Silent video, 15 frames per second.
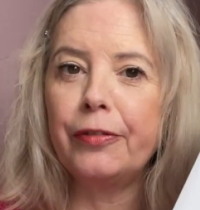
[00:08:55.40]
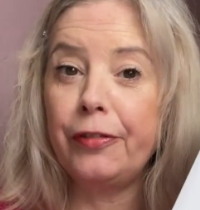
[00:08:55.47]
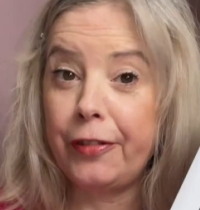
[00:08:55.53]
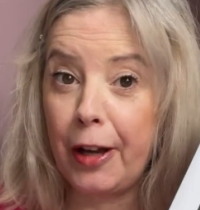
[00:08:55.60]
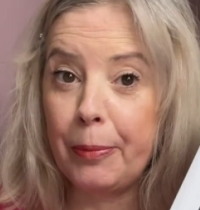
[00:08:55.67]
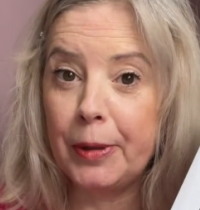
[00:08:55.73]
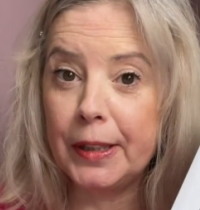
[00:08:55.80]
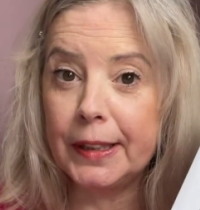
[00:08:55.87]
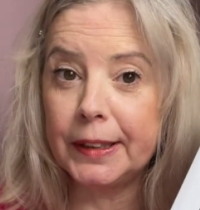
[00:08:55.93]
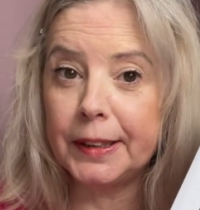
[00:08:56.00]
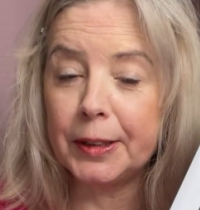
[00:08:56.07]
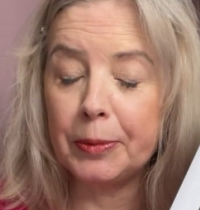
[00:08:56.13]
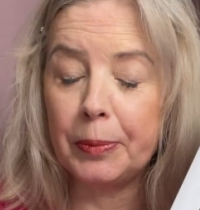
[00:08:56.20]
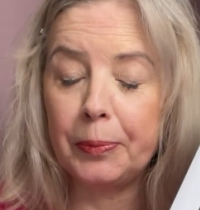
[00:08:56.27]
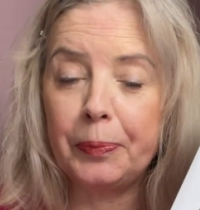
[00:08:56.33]

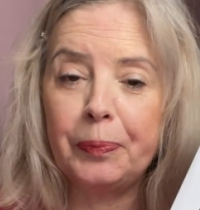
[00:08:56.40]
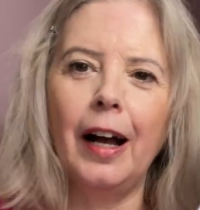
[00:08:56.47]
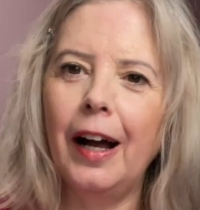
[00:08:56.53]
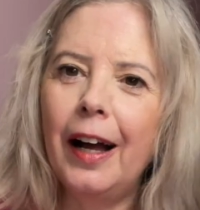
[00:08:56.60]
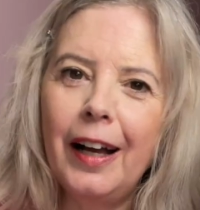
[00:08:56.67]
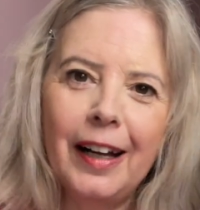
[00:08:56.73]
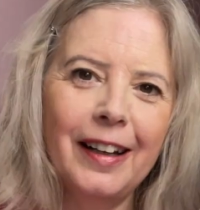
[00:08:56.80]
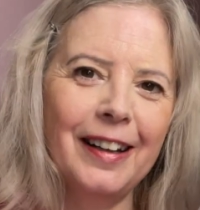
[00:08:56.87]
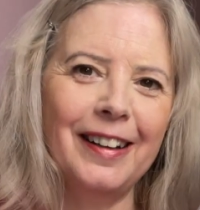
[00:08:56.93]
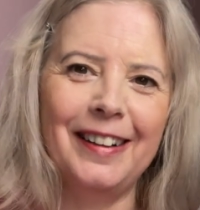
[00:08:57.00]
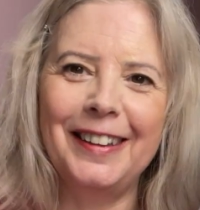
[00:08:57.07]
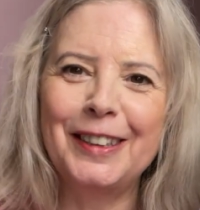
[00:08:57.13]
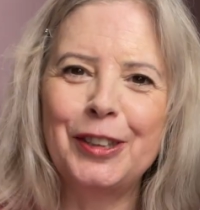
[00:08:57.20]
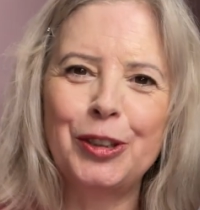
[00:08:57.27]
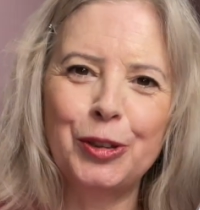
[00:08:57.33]
feminism. I
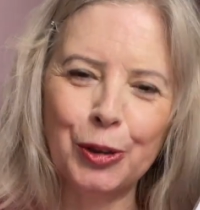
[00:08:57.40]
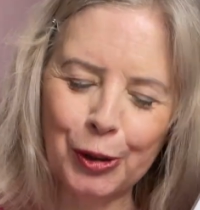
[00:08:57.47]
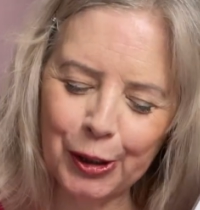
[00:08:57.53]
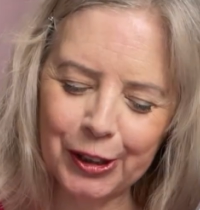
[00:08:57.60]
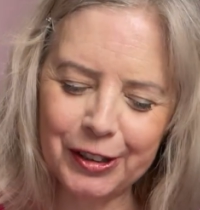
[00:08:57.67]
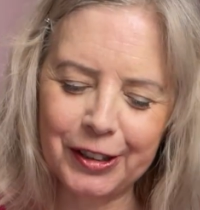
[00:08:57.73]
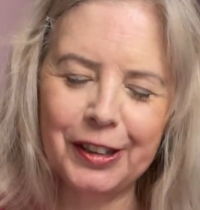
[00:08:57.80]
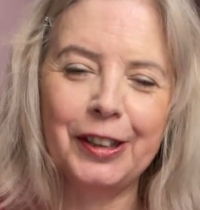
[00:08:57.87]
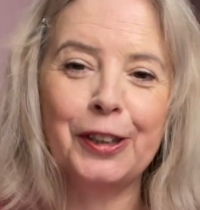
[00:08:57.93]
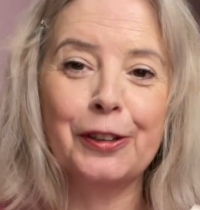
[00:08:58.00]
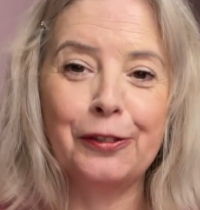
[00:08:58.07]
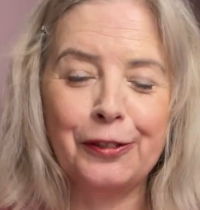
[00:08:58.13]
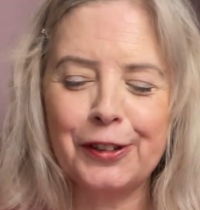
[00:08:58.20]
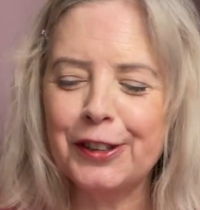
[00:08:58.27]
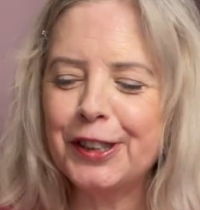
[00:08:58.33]
adored her
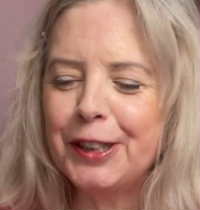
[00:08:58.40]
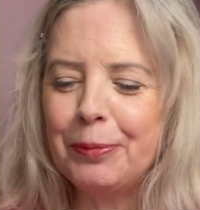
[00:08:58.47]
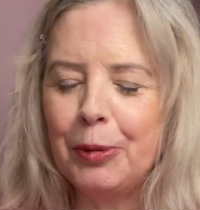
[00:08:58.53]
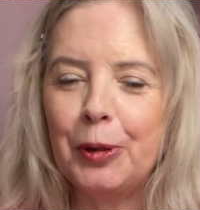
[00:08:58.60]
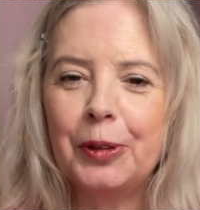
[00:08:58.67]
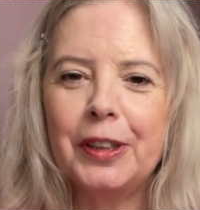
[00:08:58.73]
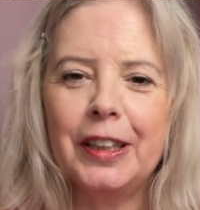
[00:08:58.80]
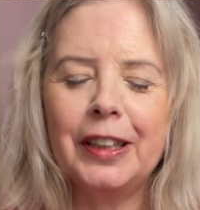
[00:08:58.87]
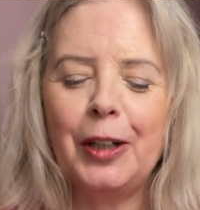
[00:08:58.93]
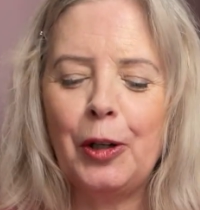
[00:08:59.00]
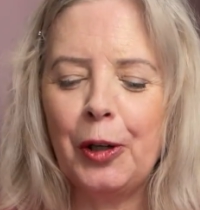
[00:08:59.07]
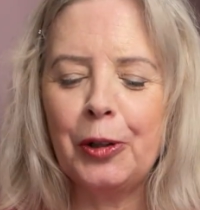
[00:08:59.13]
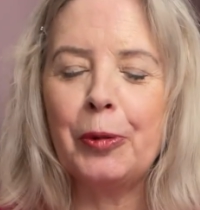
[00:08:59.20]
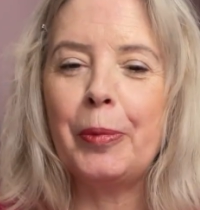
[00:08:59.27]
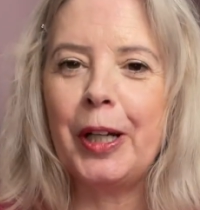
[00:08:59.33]
first book, an
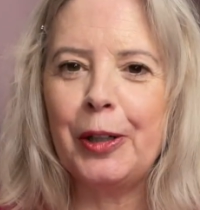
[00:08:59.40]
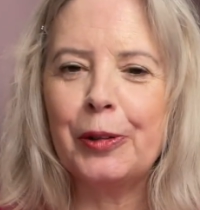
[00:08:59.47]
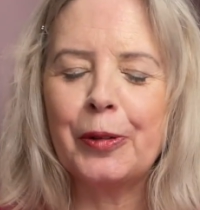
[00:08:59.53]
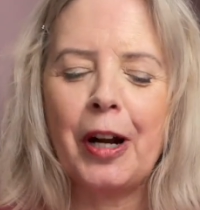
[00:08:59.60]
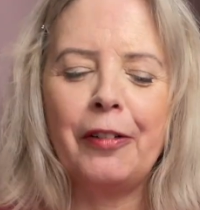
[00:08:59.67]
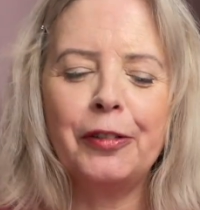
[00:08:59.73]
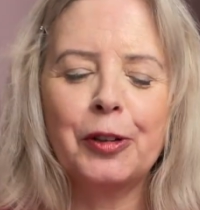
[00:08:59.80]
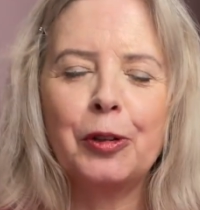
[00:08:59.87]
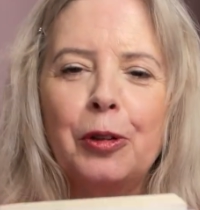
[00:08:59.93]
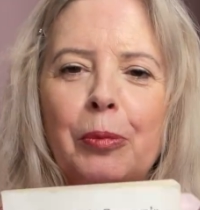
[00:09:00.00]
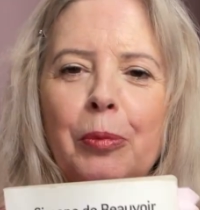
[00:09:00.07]
autobiographical